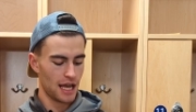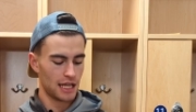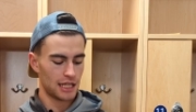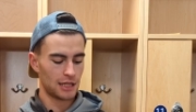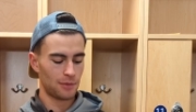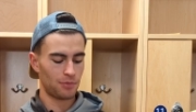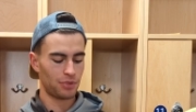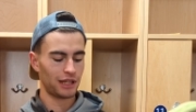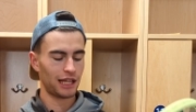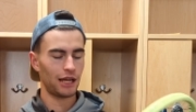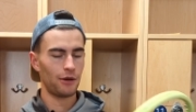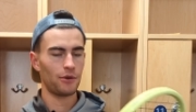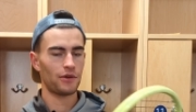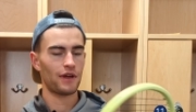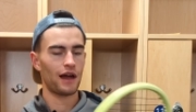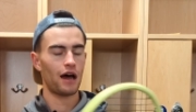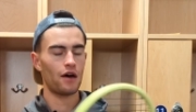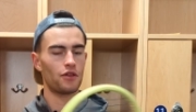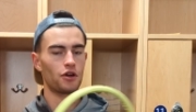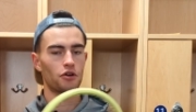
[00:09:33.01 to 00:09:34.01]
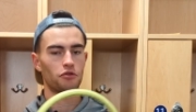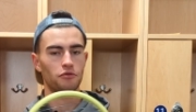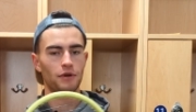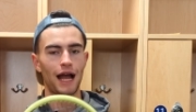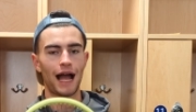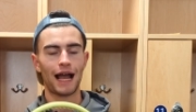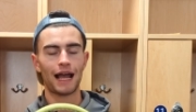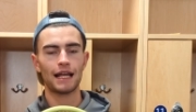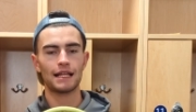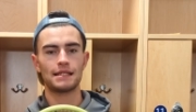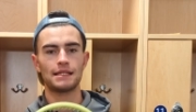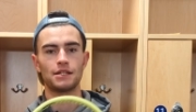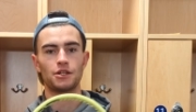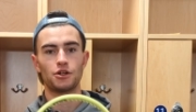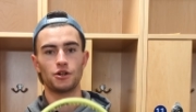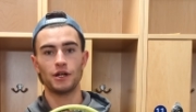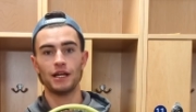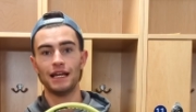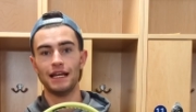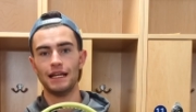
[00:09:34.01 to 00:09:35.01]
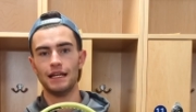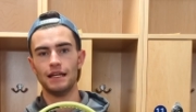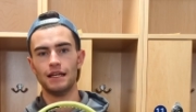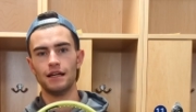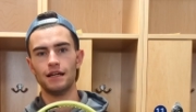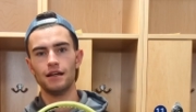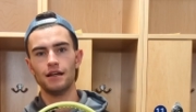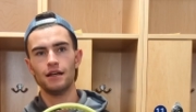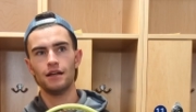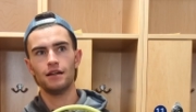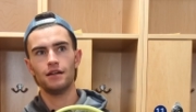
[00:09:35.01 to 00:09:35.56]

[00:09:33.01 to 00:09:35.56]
to play with other rackets that are in